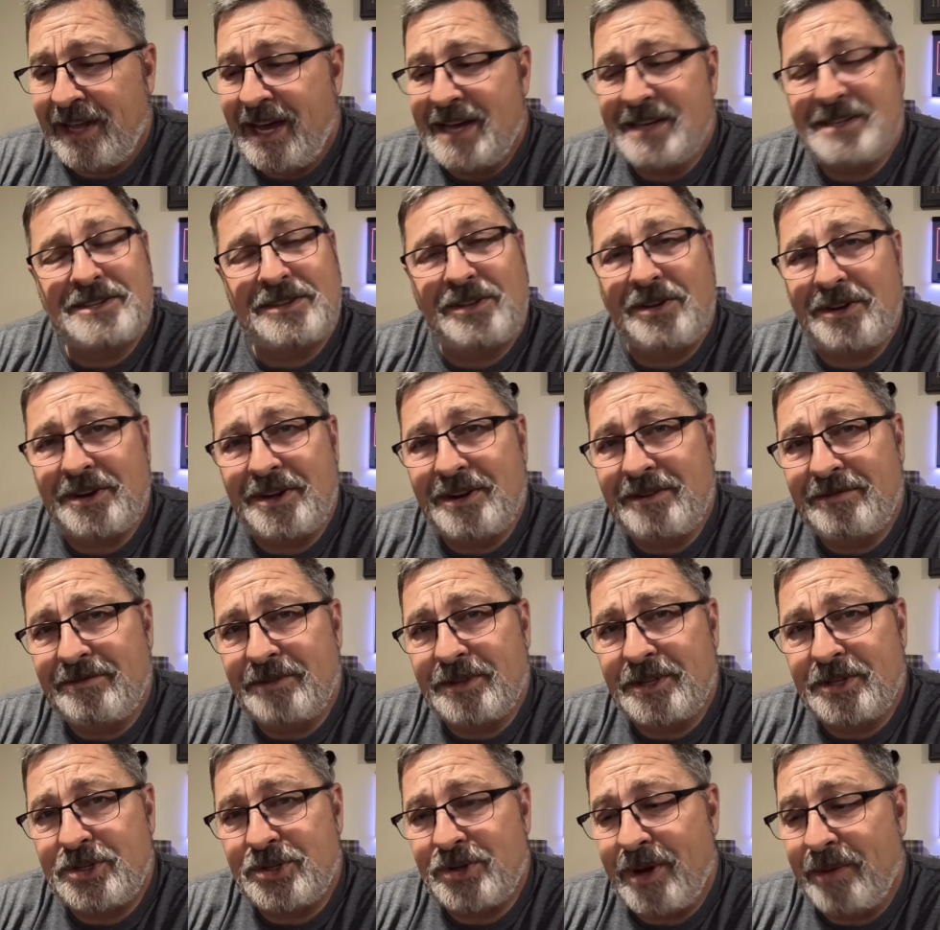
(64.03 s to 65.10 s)
lasts long enough
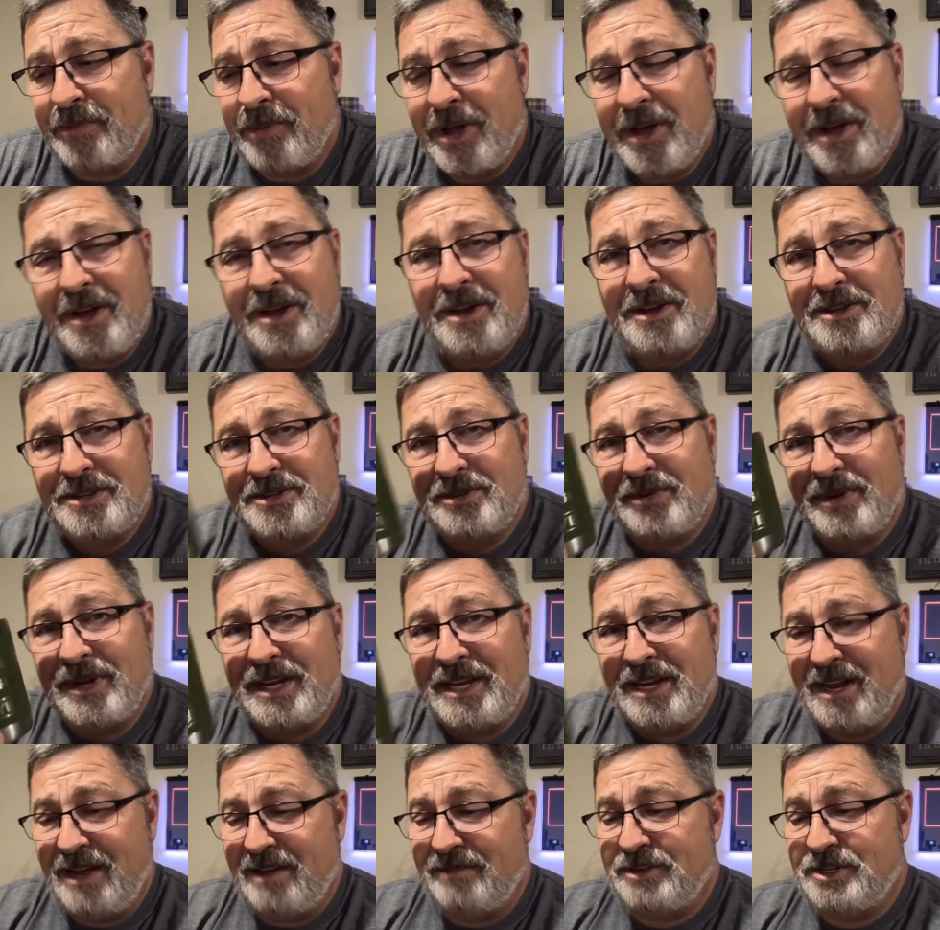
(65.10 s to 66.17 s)
for the trip so I
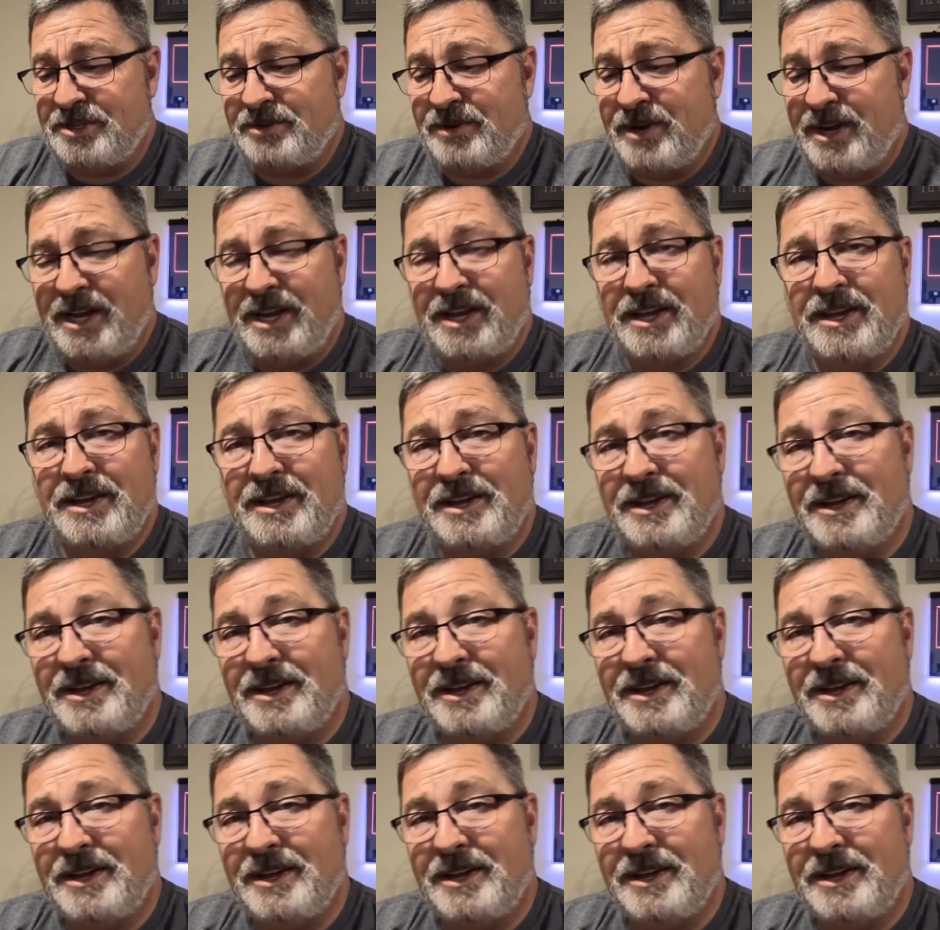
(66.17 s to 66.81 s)
can have a drink.